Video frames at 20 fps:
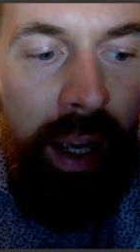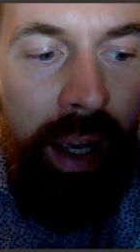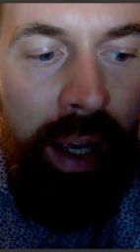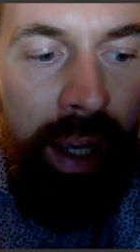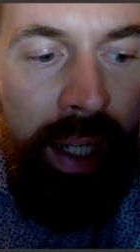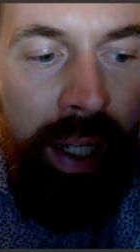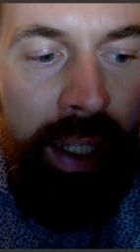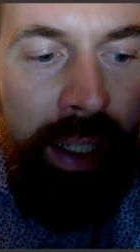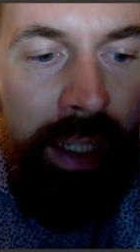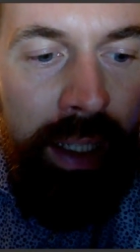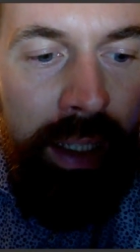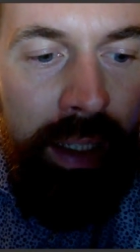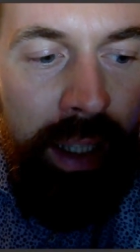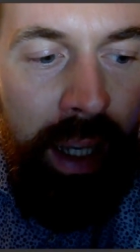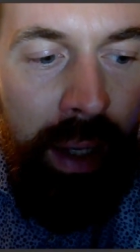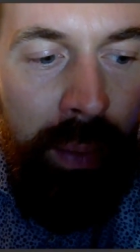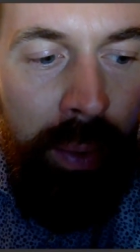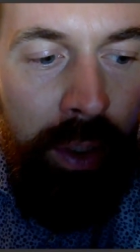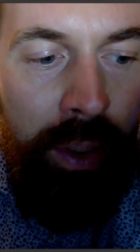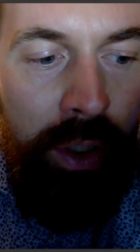and
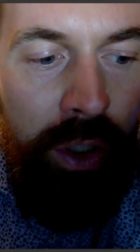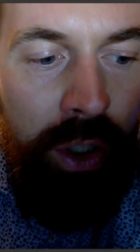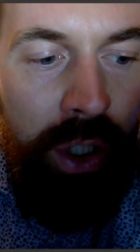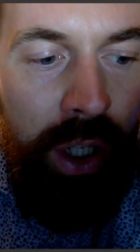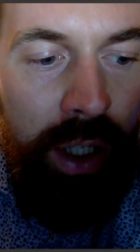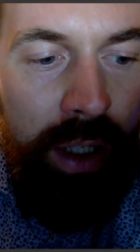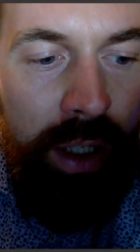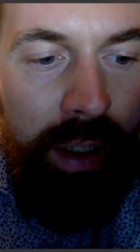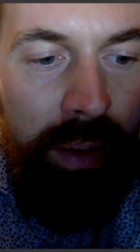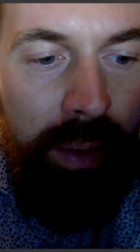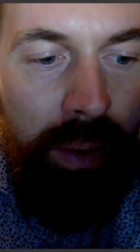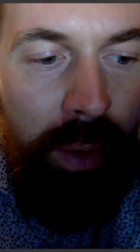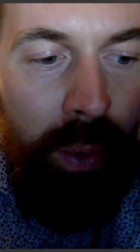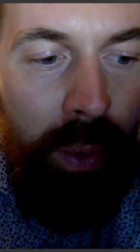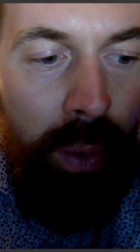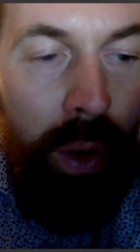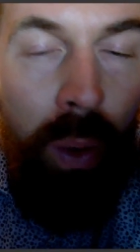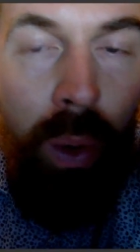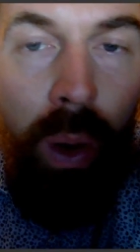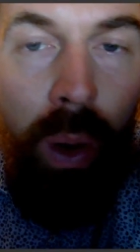they will just
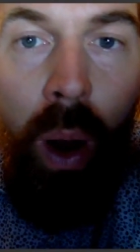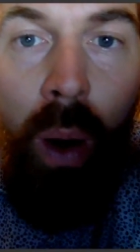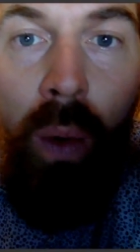roll